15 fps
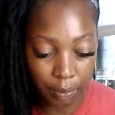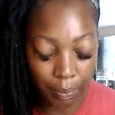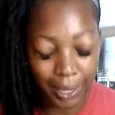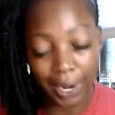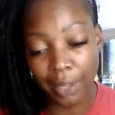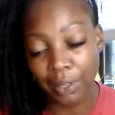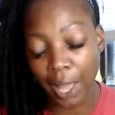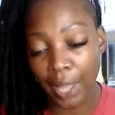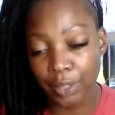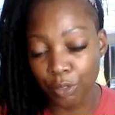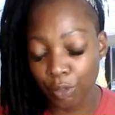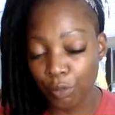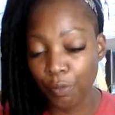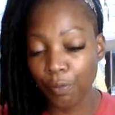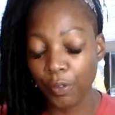But I, I
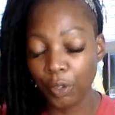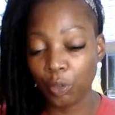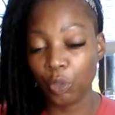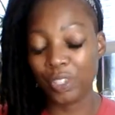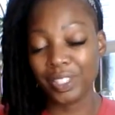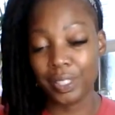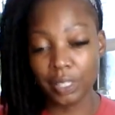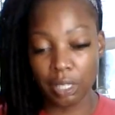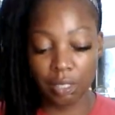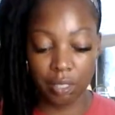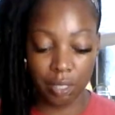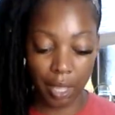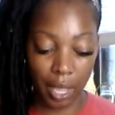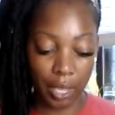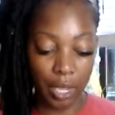do feel or sense
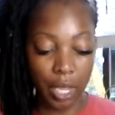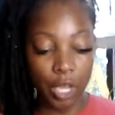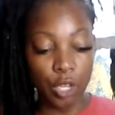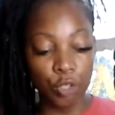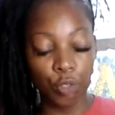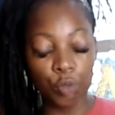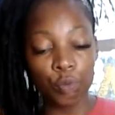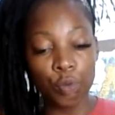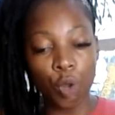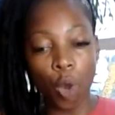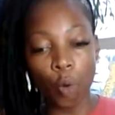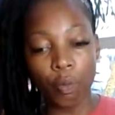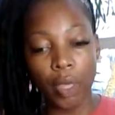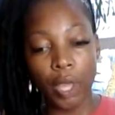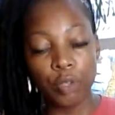that you
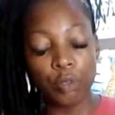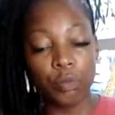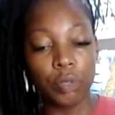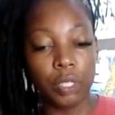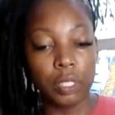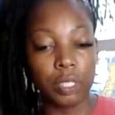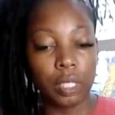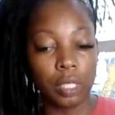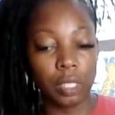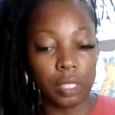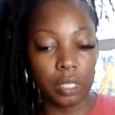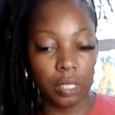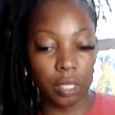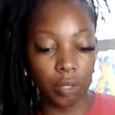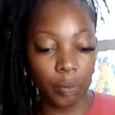know that you need to get
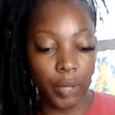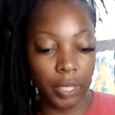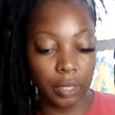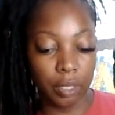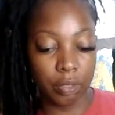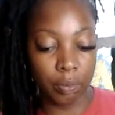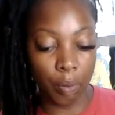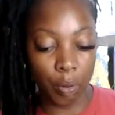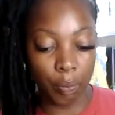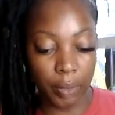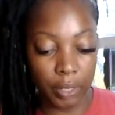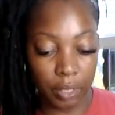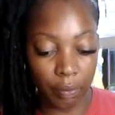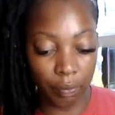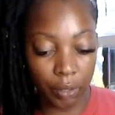still at this
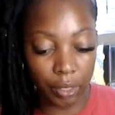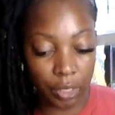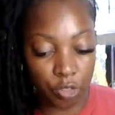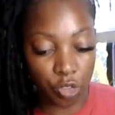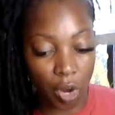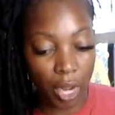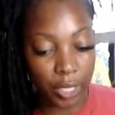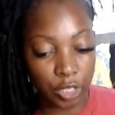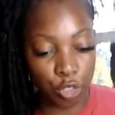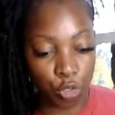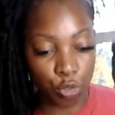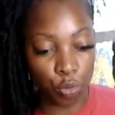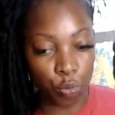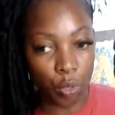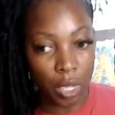moment to really try
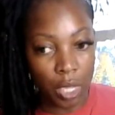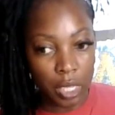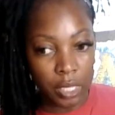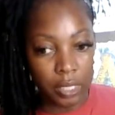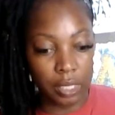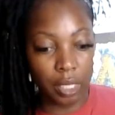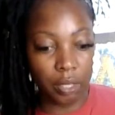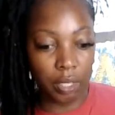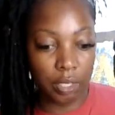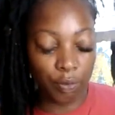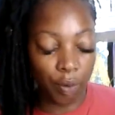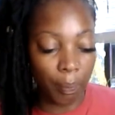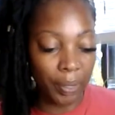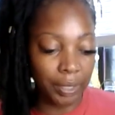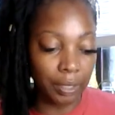to see this
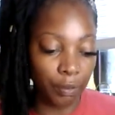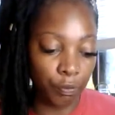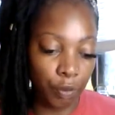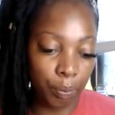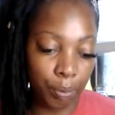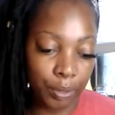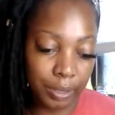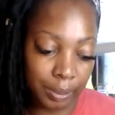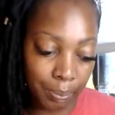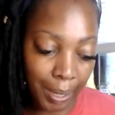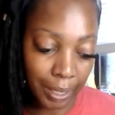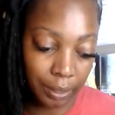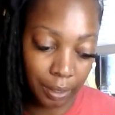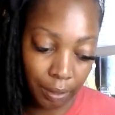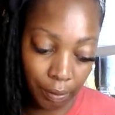from a different
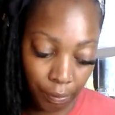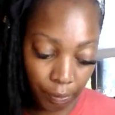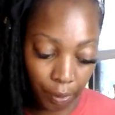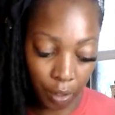perspective,